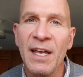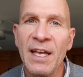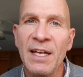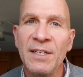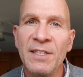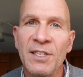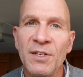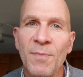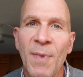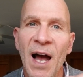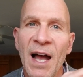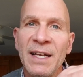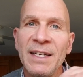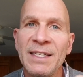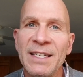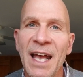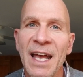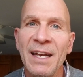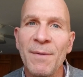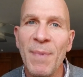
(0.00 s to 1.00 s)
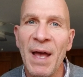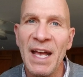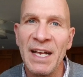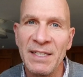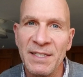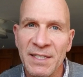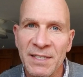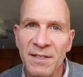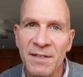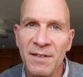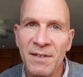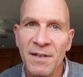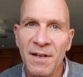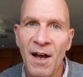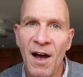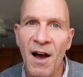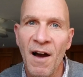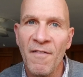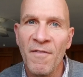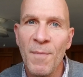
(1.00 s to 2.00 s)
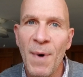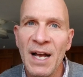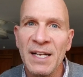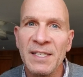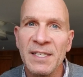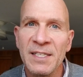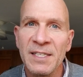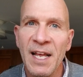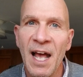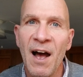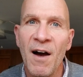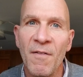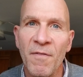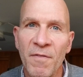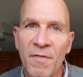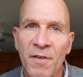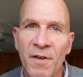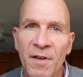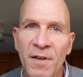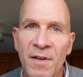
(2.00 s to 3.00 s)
into my database of myself.